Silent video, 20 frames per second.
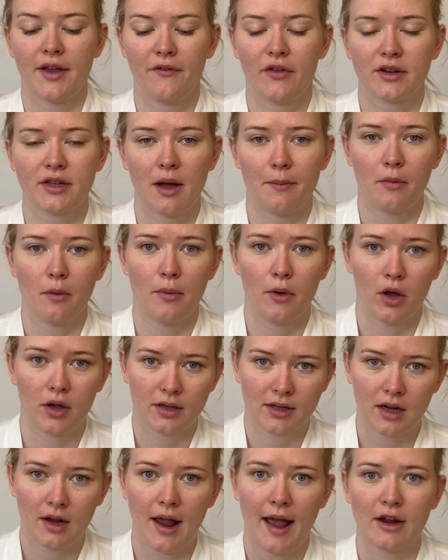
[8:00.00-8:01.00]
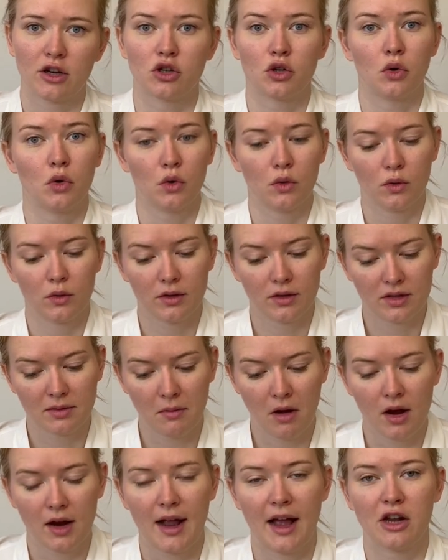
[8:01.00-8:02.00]
for example, put casual,
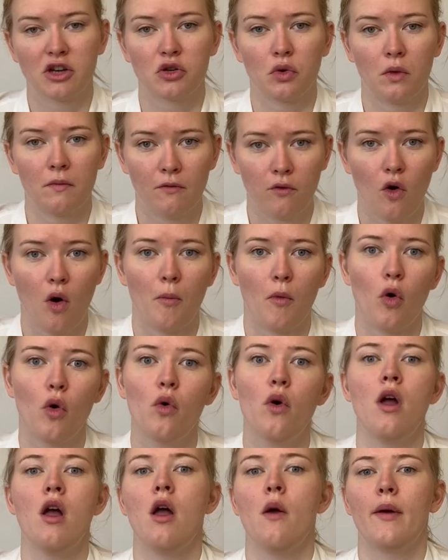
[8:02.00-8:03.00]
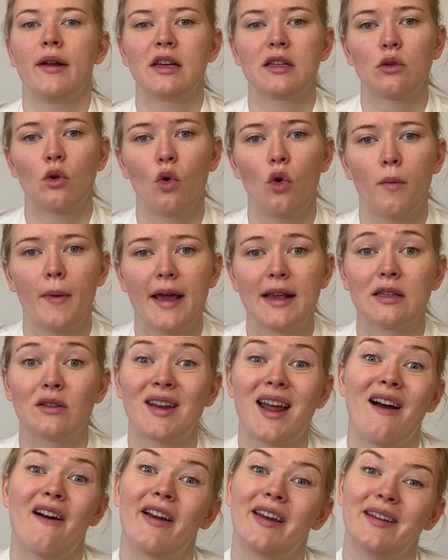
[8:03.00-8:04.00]
smart casual and formal, which is all based on how I